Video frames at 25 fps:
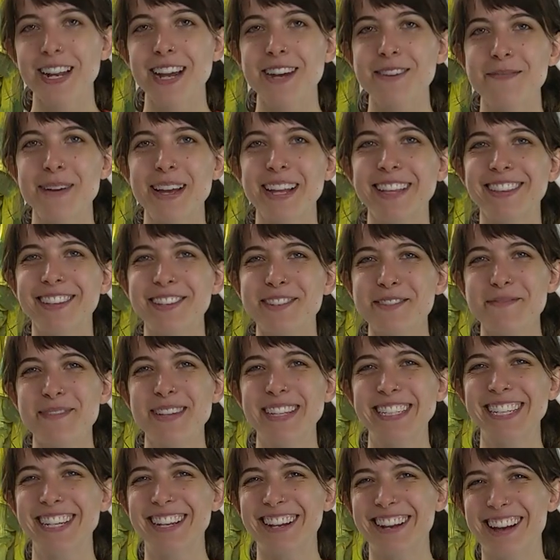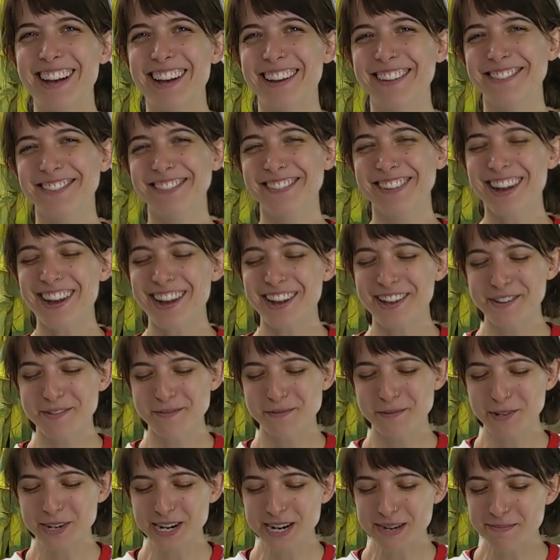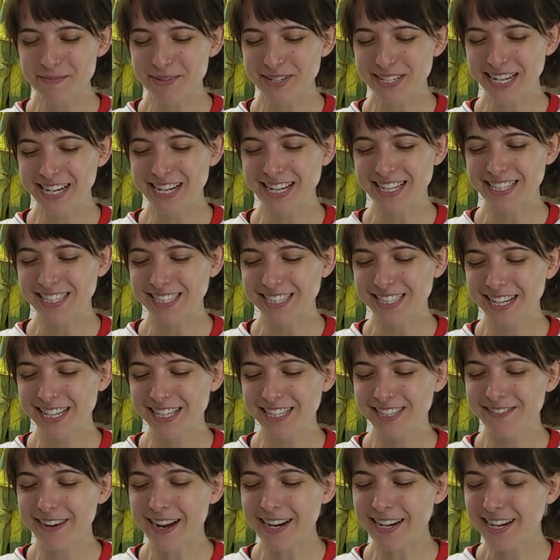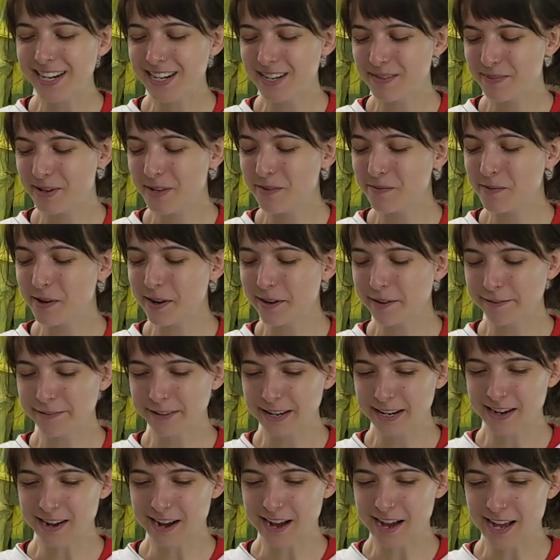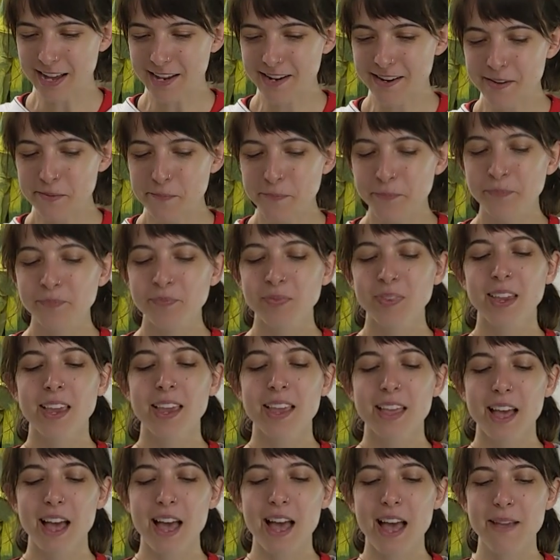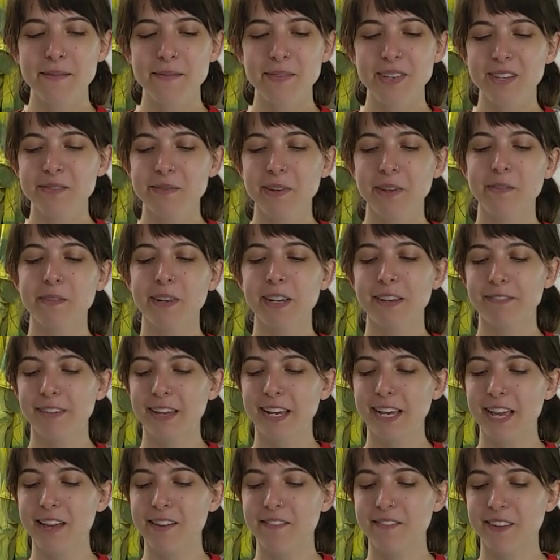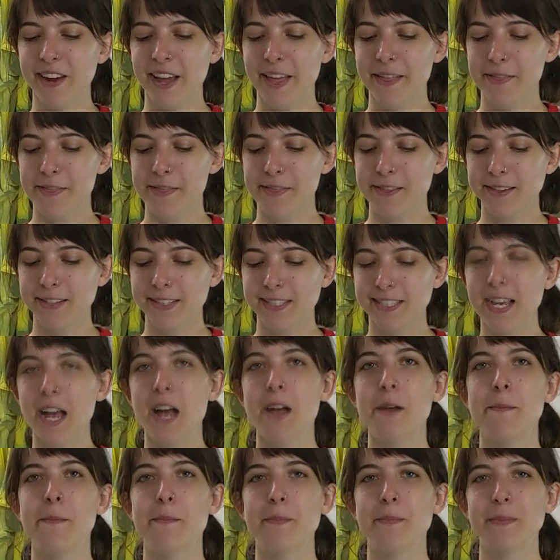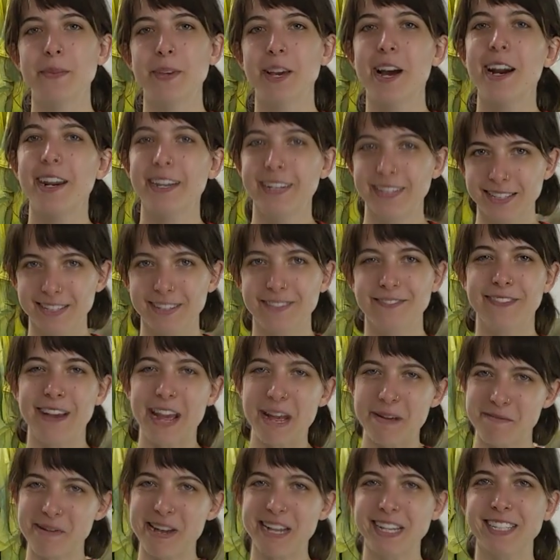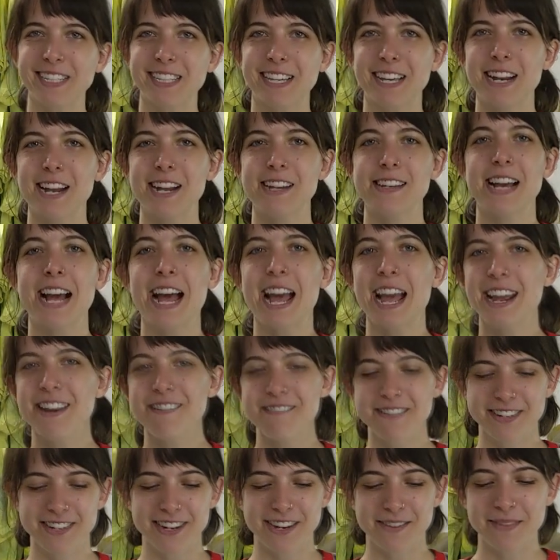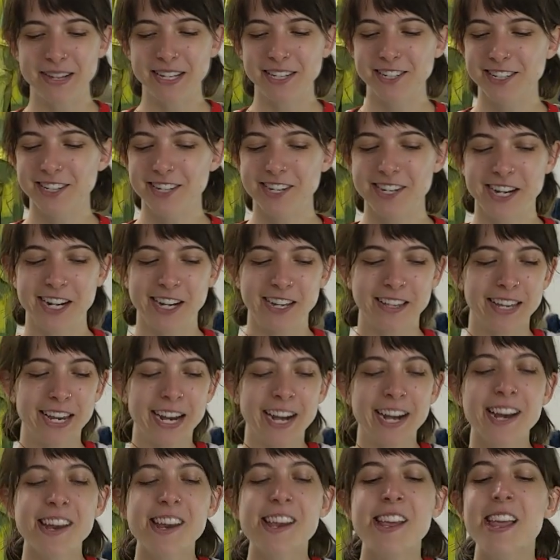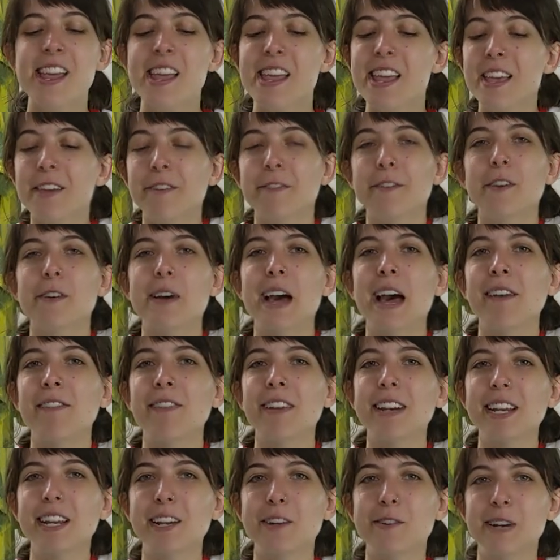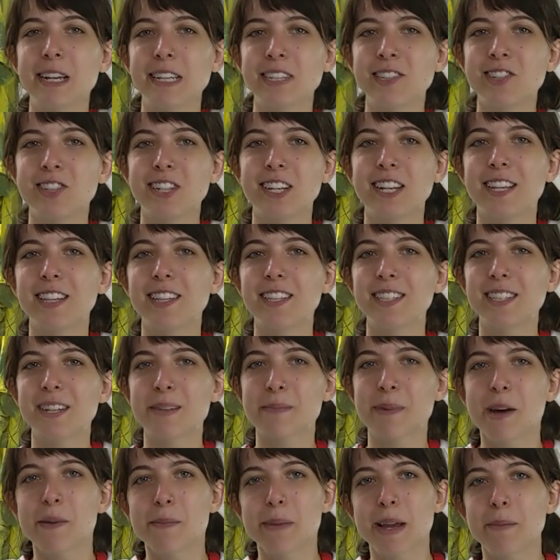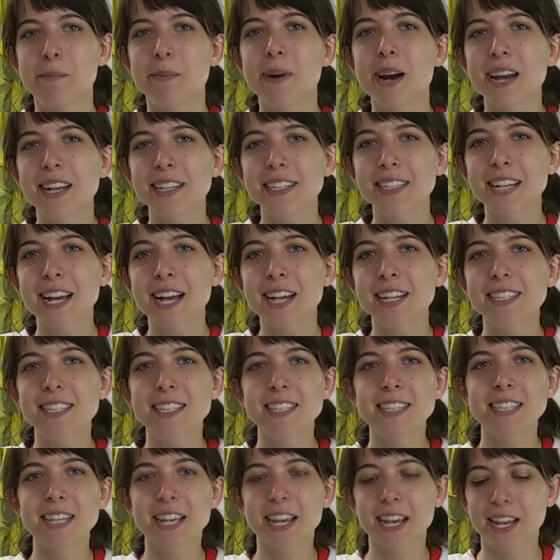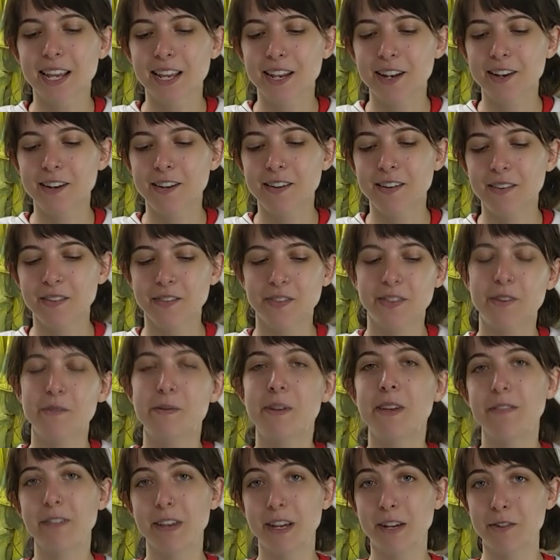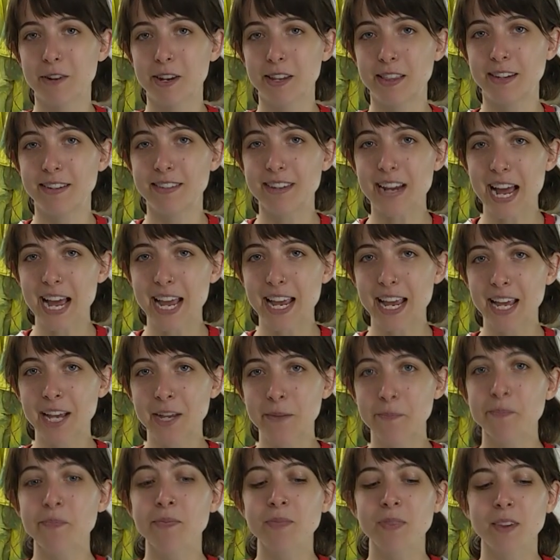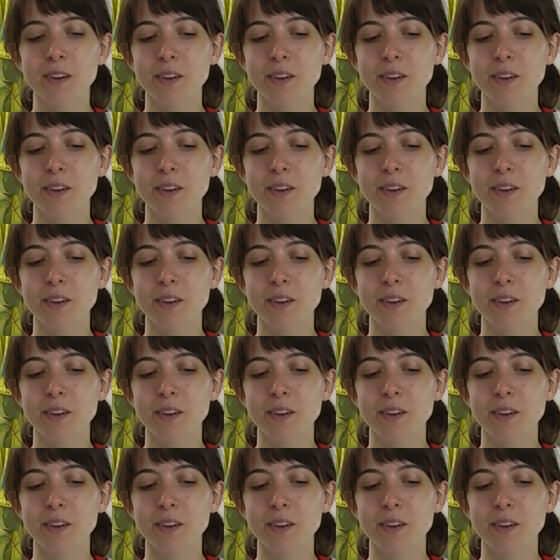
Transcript: now my loom is all warped and it's ready to be woven on. I'm going to be weaving it with some yarns and fabrics that I dyed, which I mentioned earlier. If you have any questions about my process in the weaving or the dyeing,